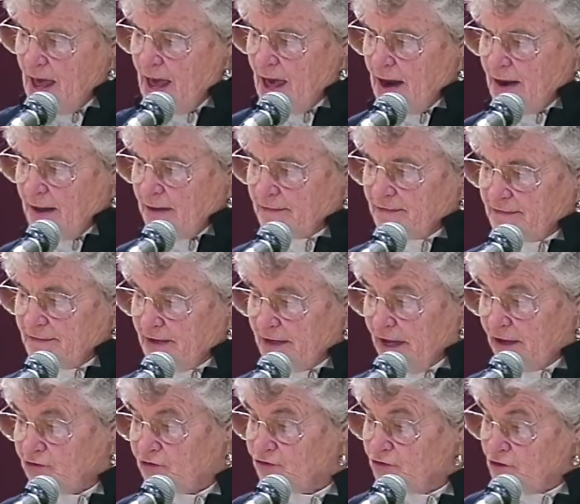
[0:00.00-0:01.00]
And it's an
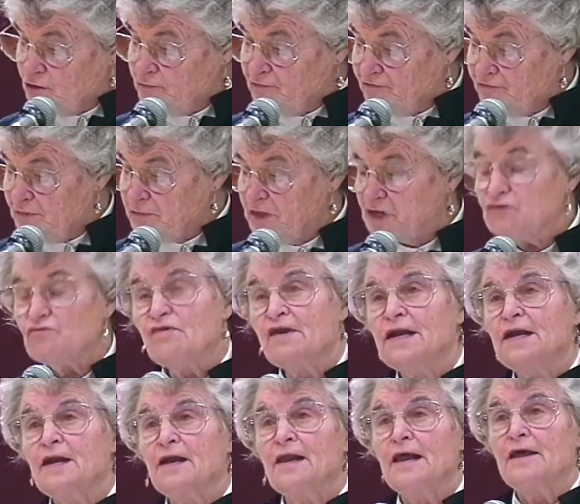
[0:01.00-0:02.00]
excerpt from the
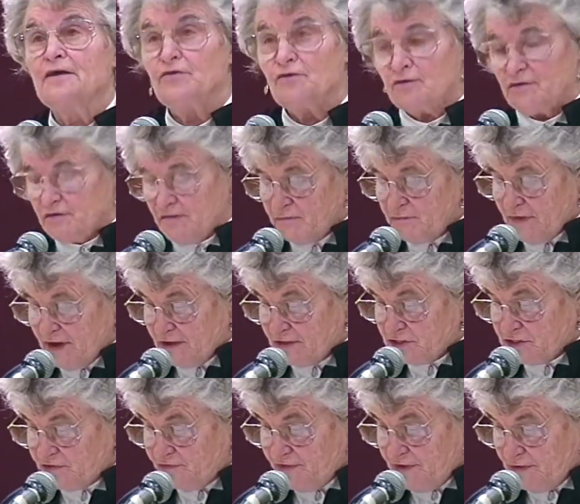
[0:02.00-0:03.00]
Trend Letter of
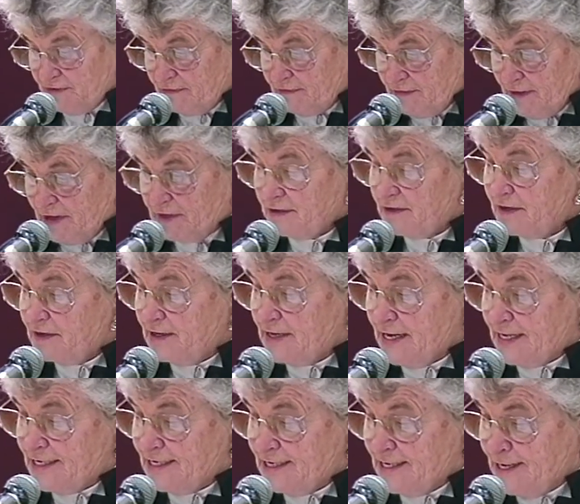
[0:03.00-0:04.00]
March 5th,
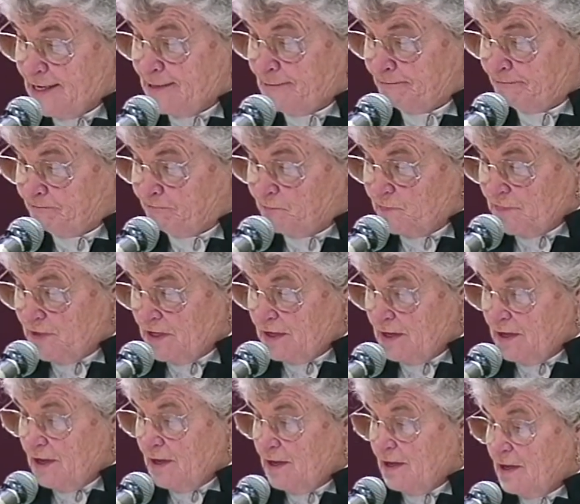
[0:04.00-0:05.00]
1998,
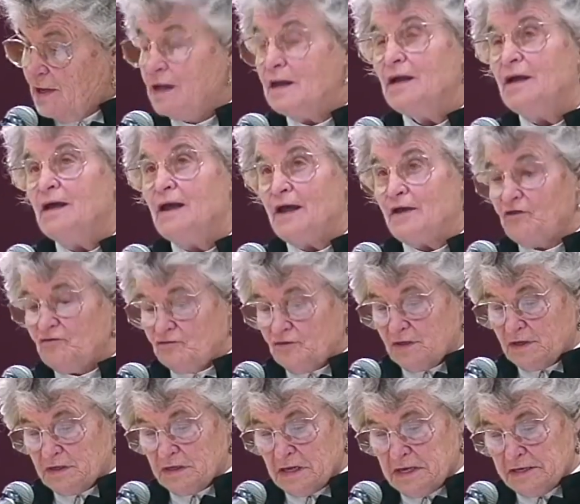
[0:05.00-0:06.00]
and it's
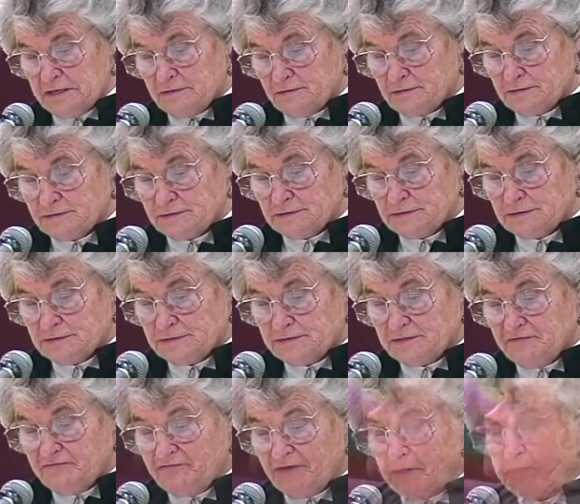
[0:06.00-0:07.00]
entitled
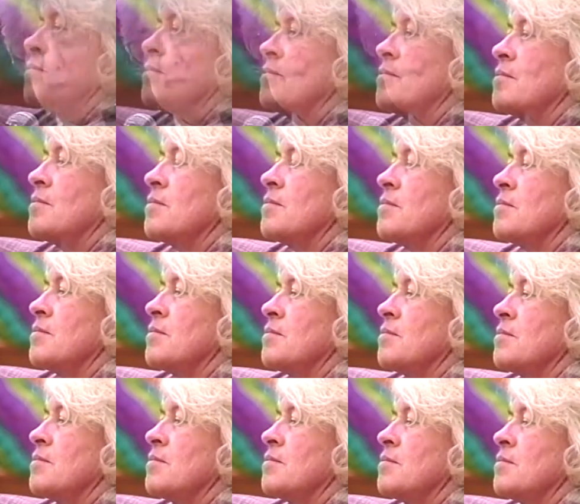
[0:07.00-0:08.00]
The Feminine
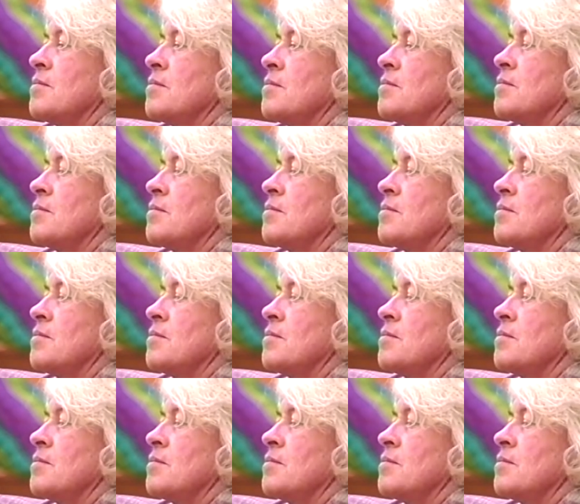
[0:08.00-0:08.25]
Instinct for